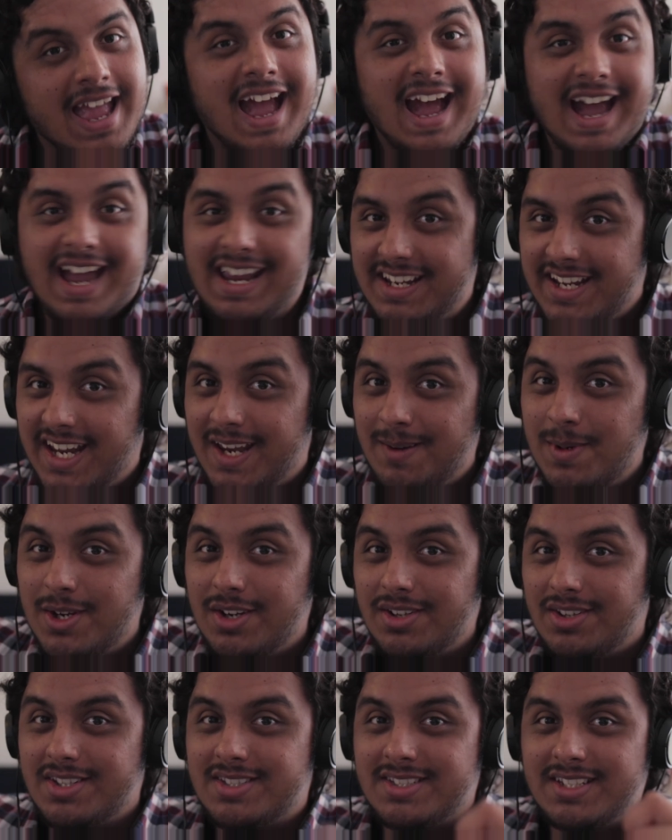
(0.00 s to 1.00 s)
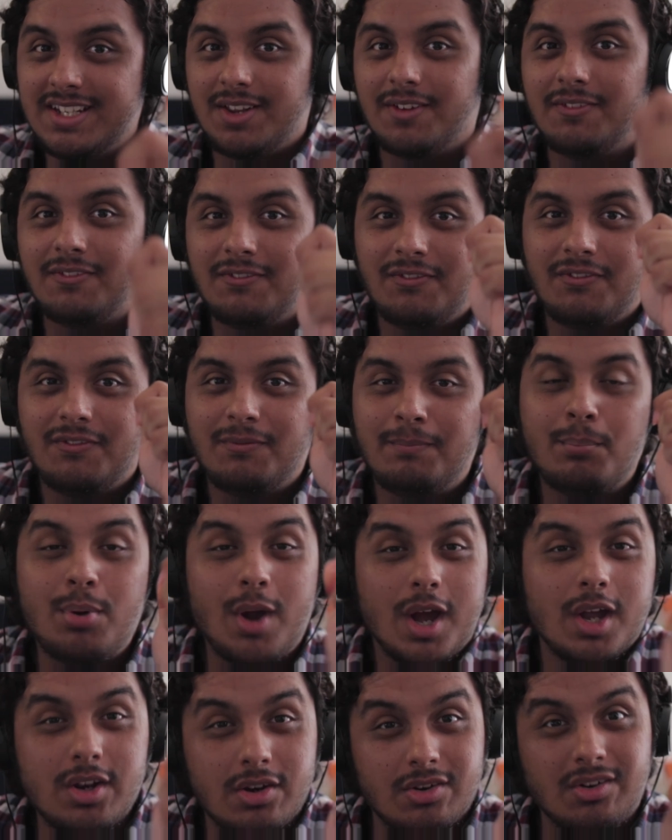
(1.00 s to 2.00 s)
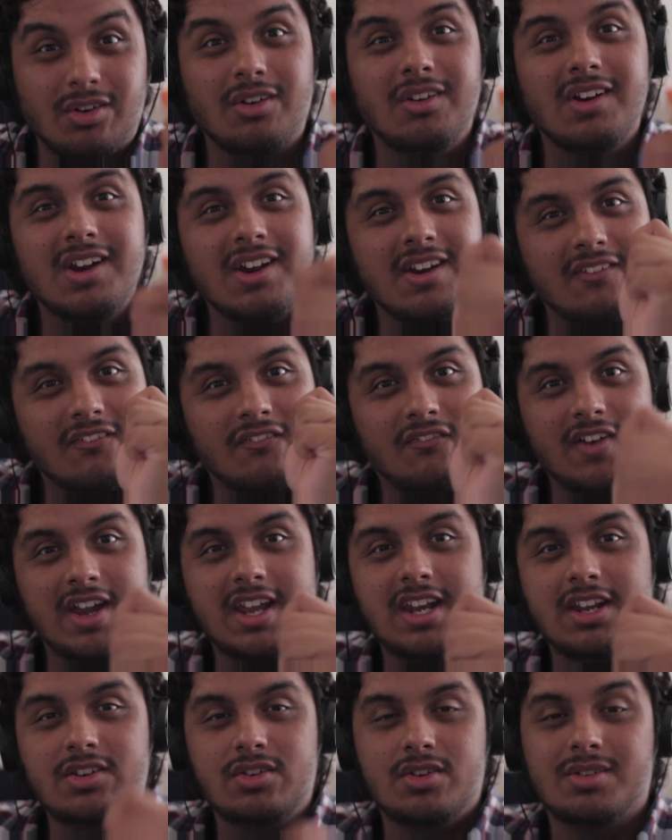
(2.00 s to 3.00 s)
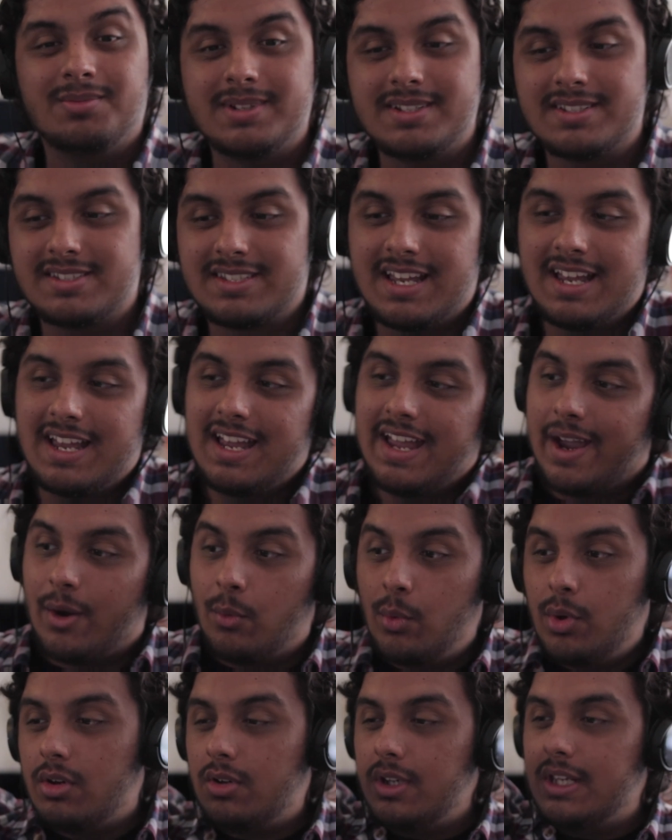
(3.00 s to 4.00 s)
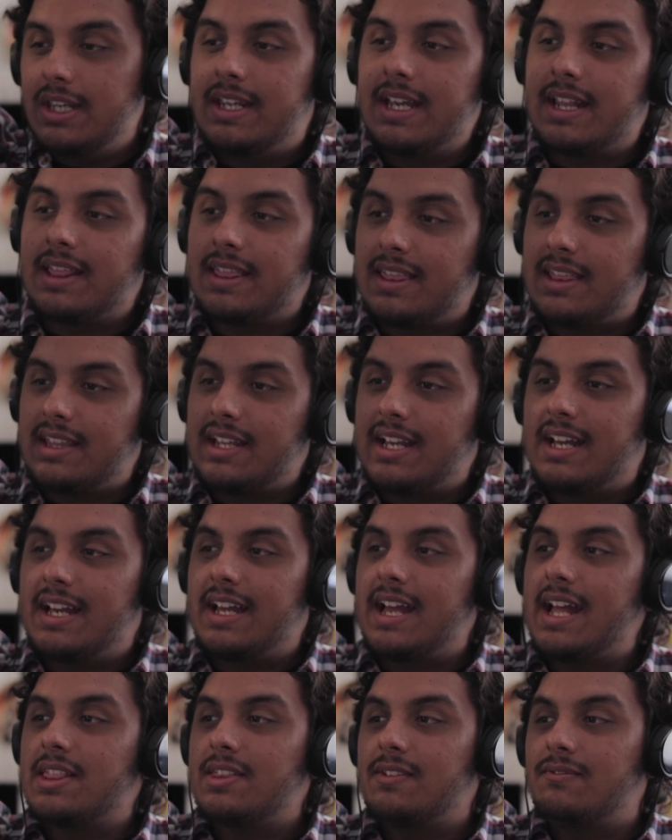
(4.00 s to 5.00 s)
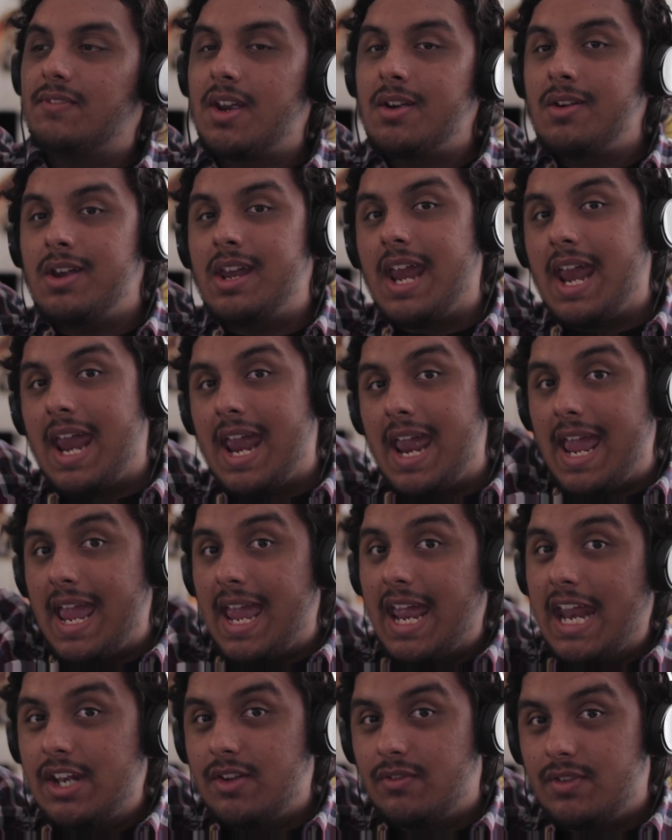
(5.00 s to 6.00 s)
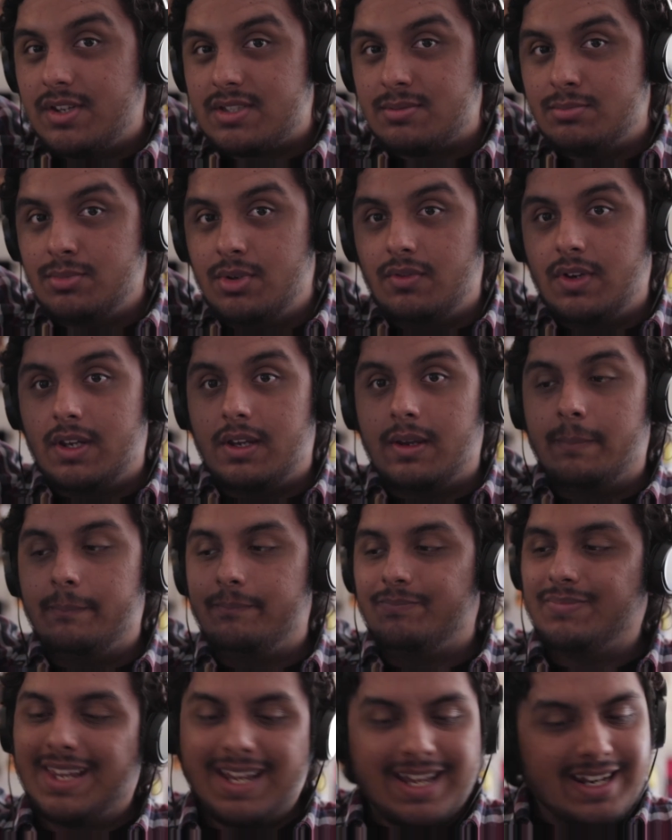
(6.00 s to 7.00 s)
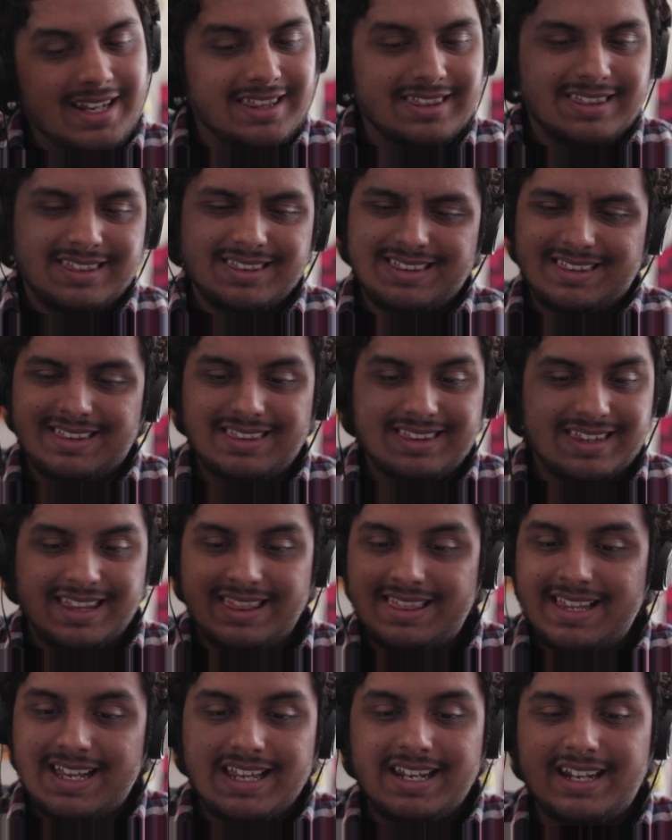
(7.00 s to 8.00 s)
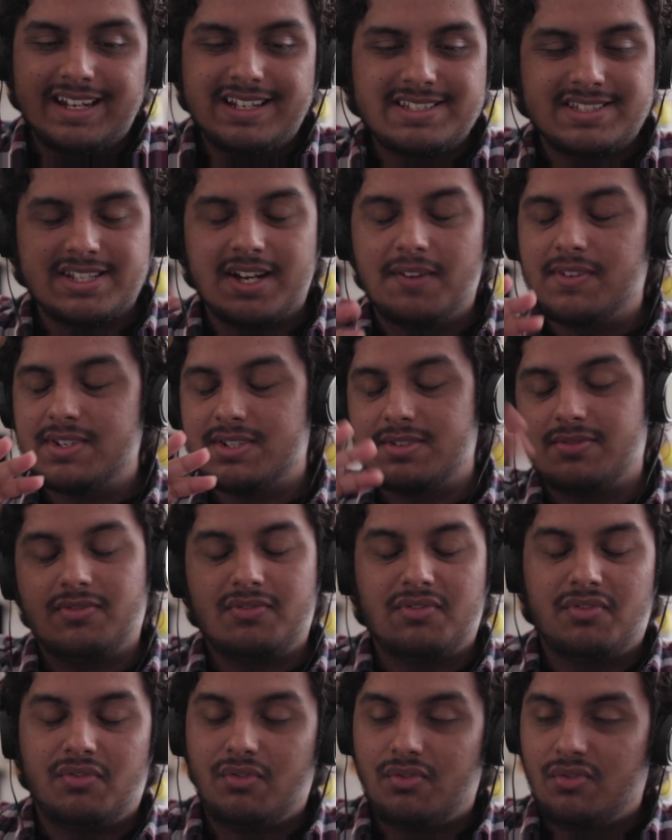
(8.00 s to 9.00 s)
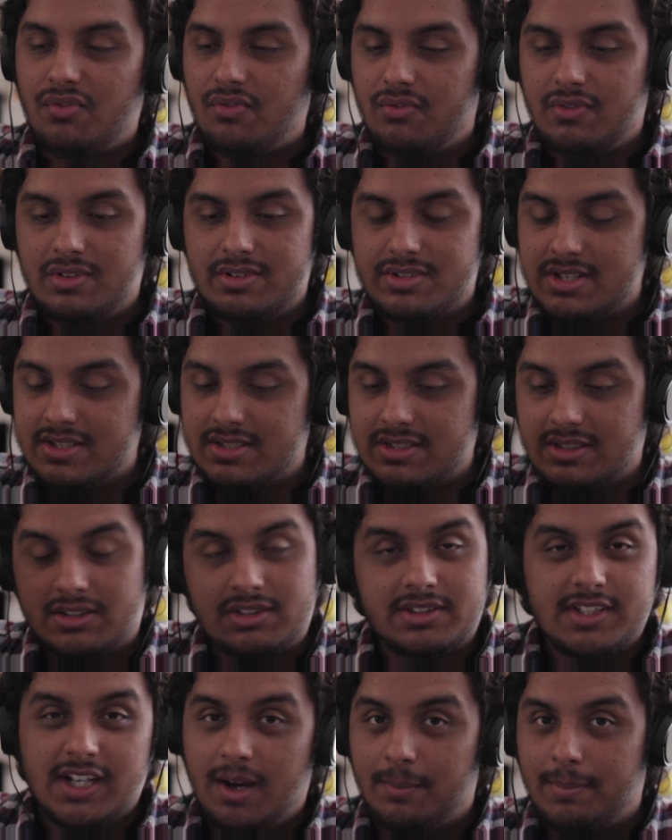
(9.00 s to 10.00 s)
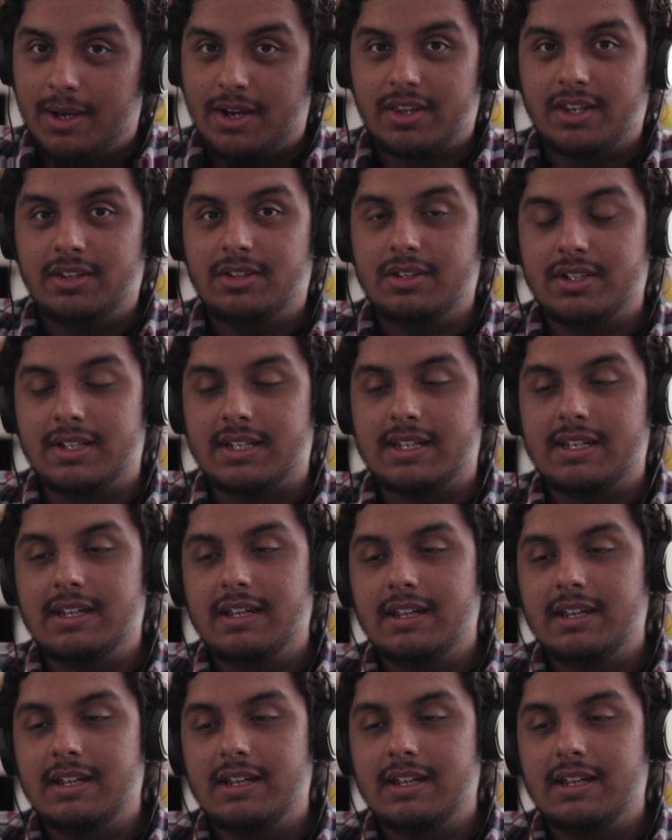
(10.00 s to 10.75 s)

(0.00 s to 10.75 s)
I came here to see the Predator fighting humans. And we only get that at the very end of this movie. And that in itself is just dumb how they do it.